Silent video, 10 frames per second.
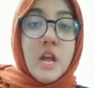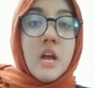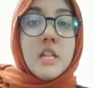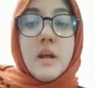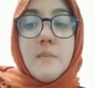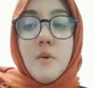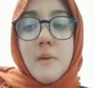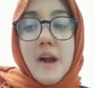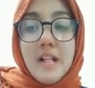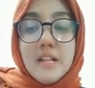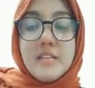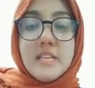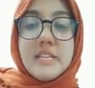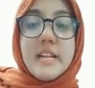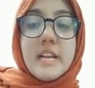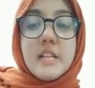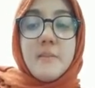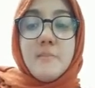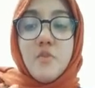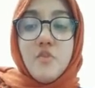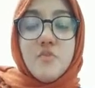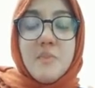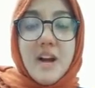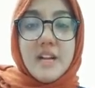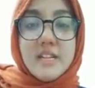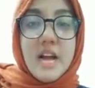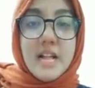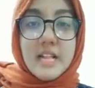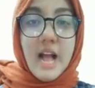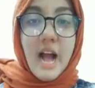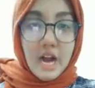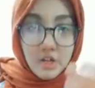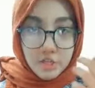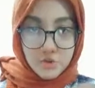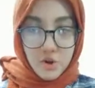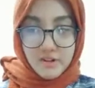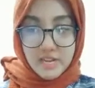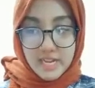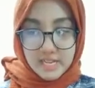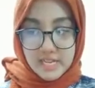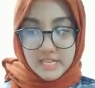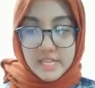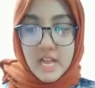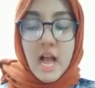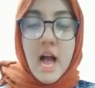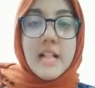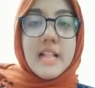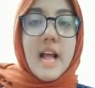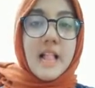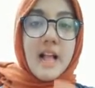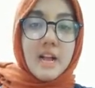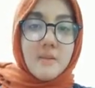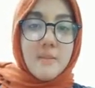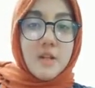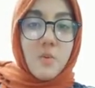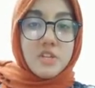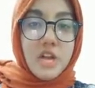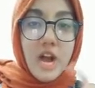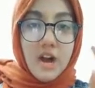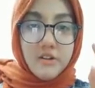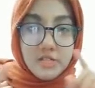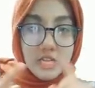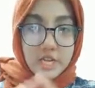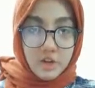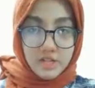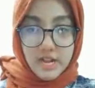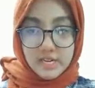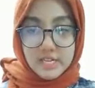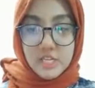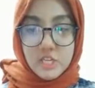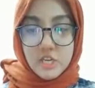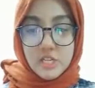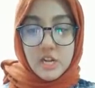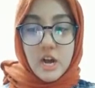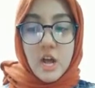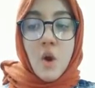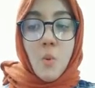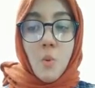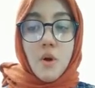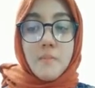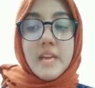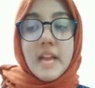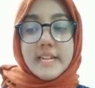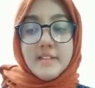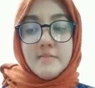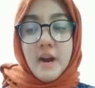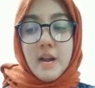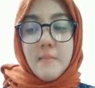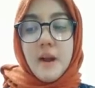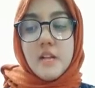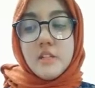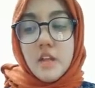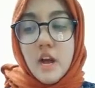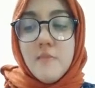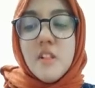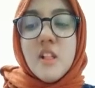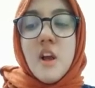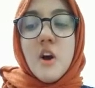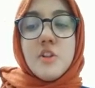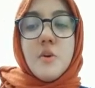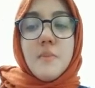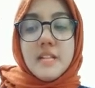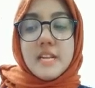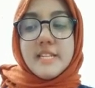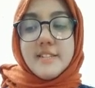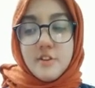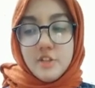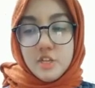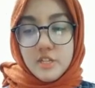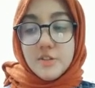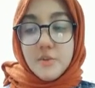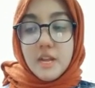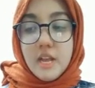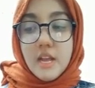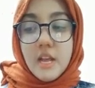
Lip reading: The mobility is like the movement and then how strong it is, and the alignment with how they contact each other will be examined by the orthopedic surgeon. 3.